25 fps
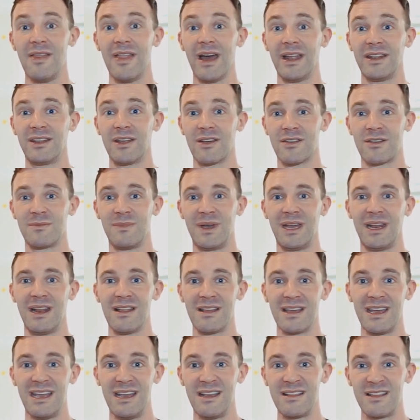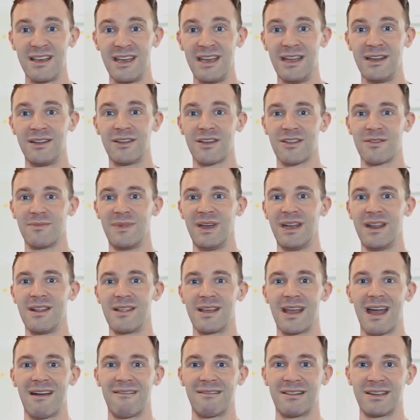That doesn't mean it's easy, doesn't mean
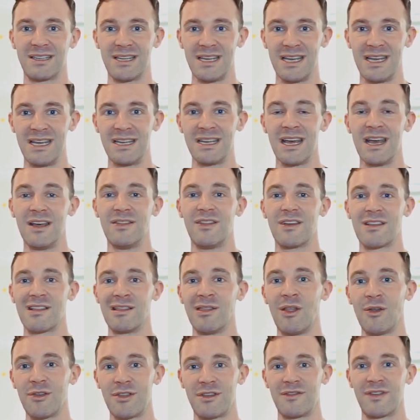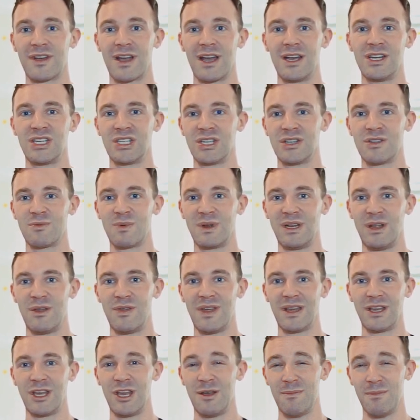it's guaranteed. There's lots of occasions when you
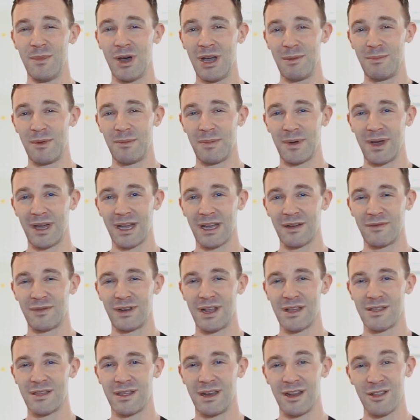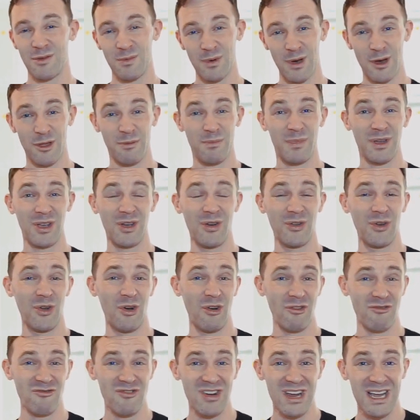think you might be buying it for less than it's worth, but you're
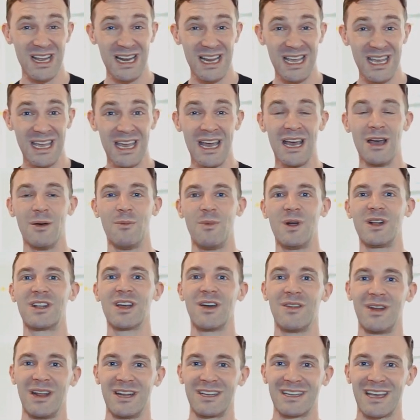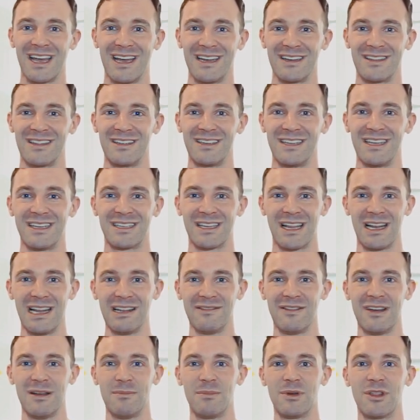not really. We don't need to get into the detail
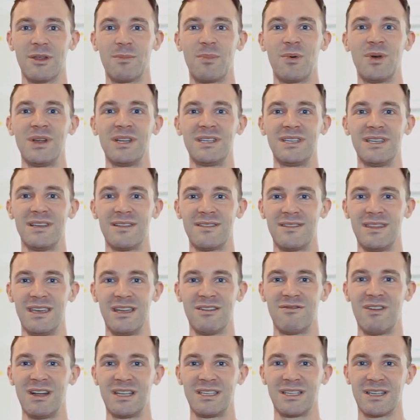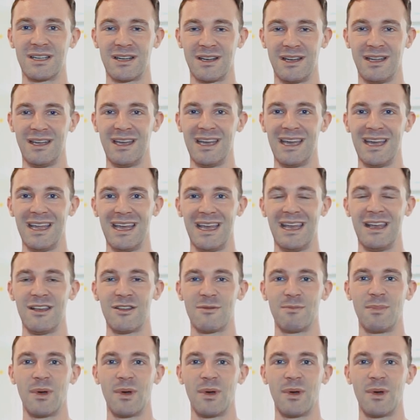of it, but the point is, theoretically, it is